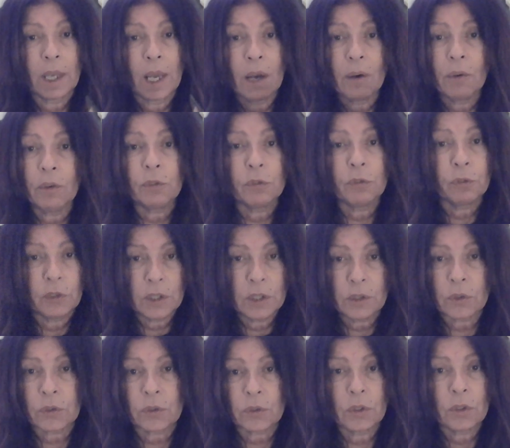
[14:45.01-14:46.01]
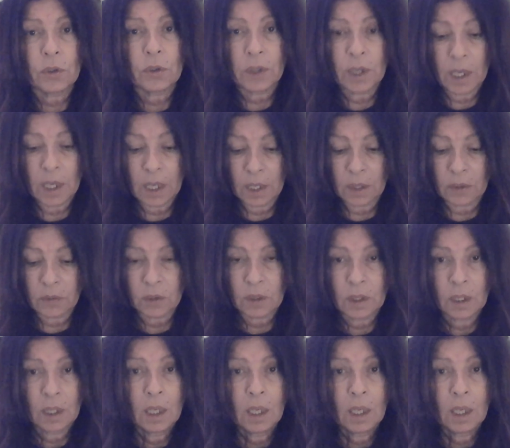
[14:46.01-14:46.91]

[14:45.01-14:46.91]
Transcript: how it feels in your hand.